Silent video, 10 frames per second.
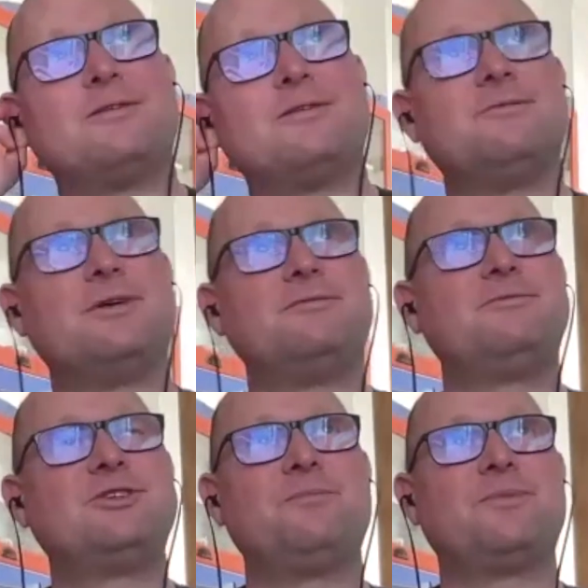we
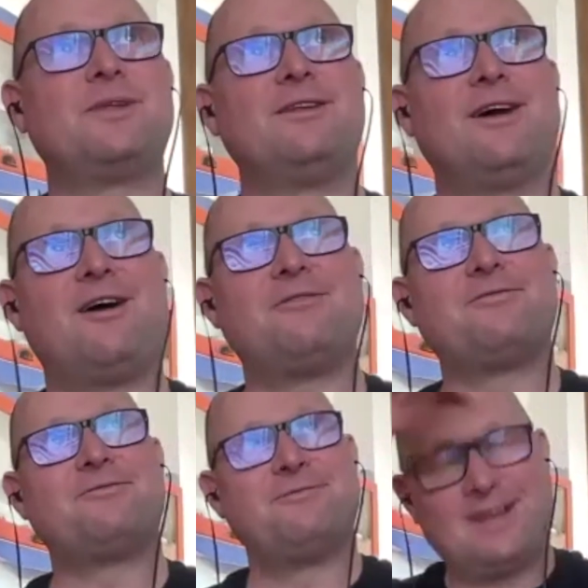jumped in off
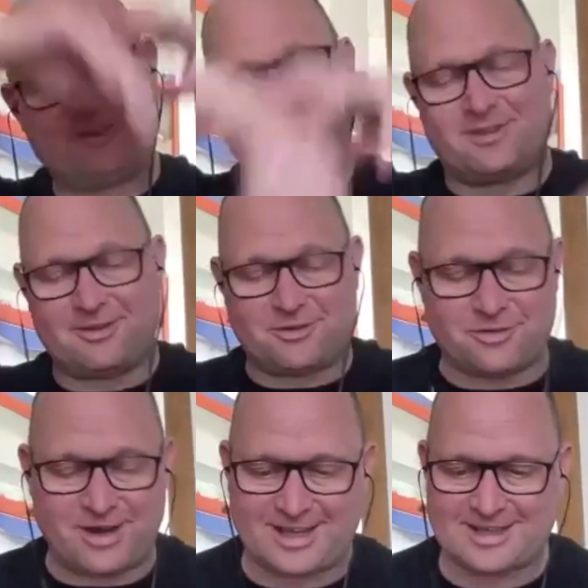into the
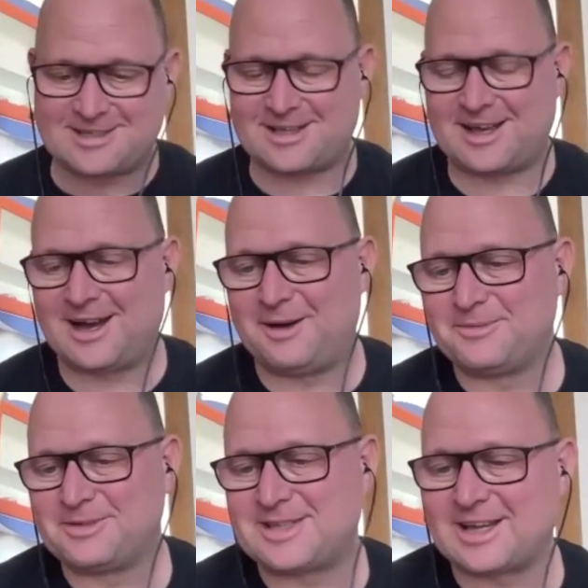drinks
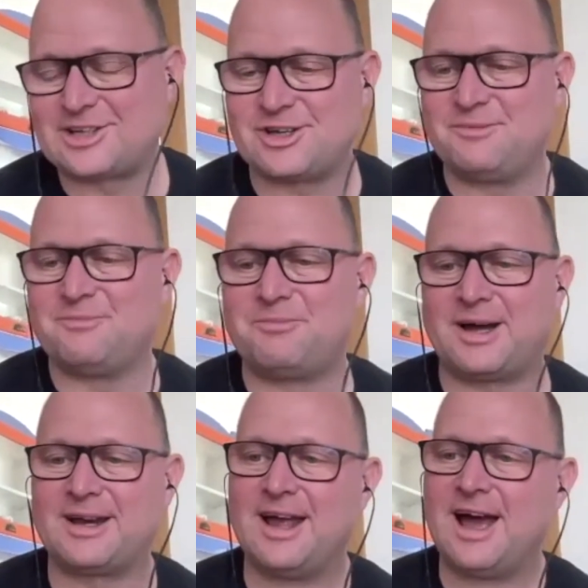section,
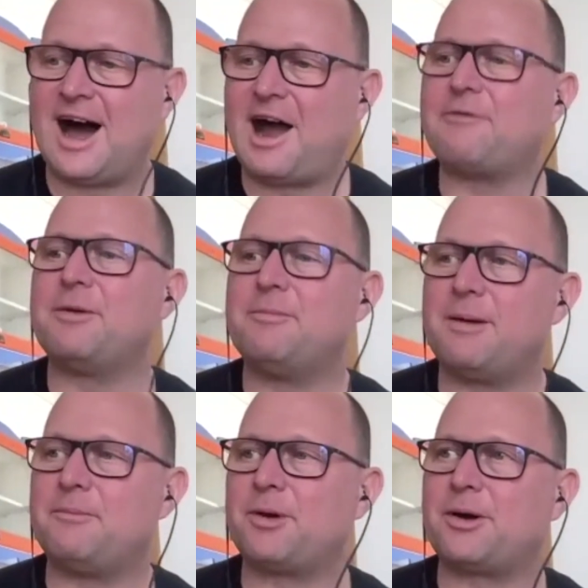but I
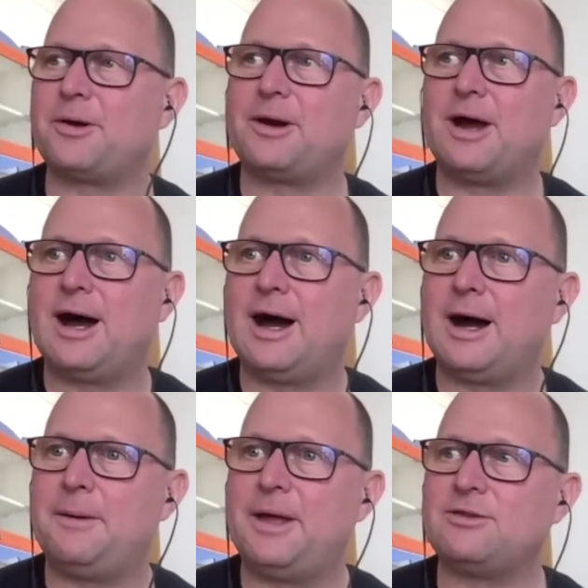remember
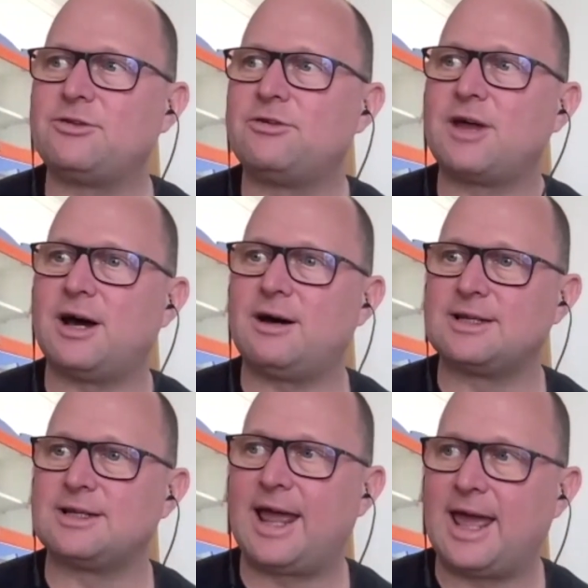in
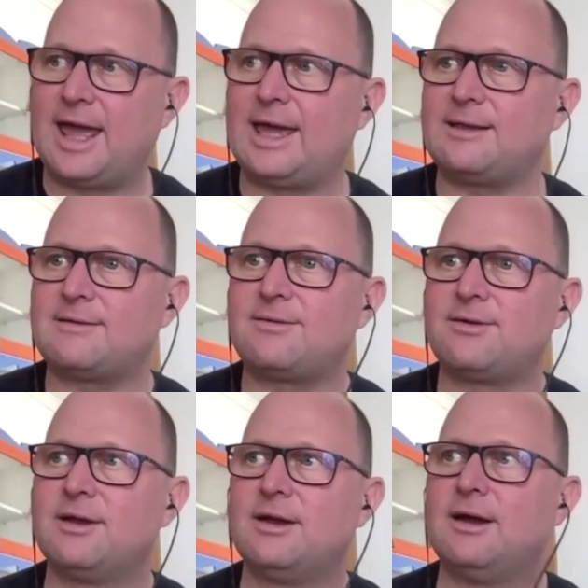2008.
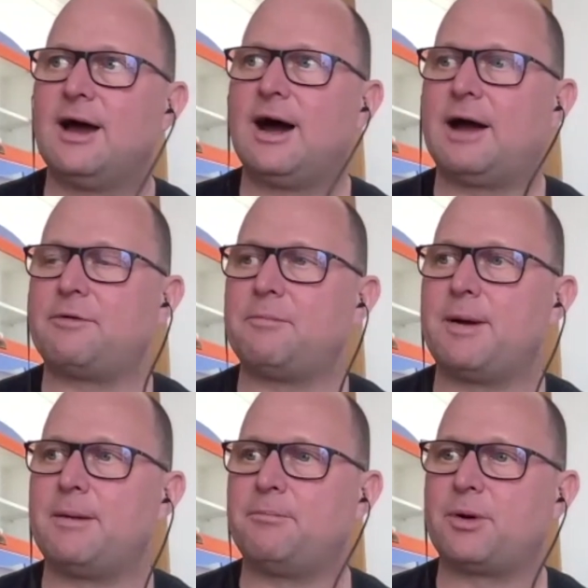I
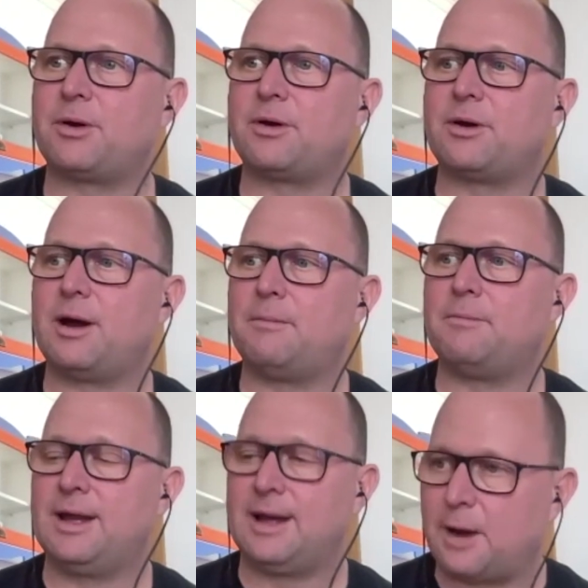remember
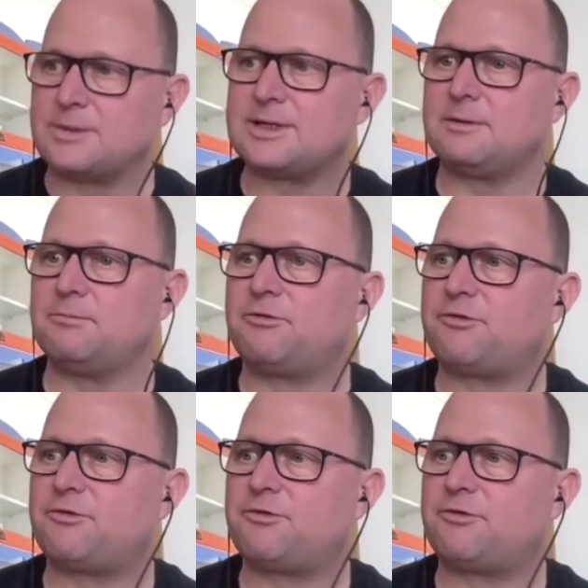I was in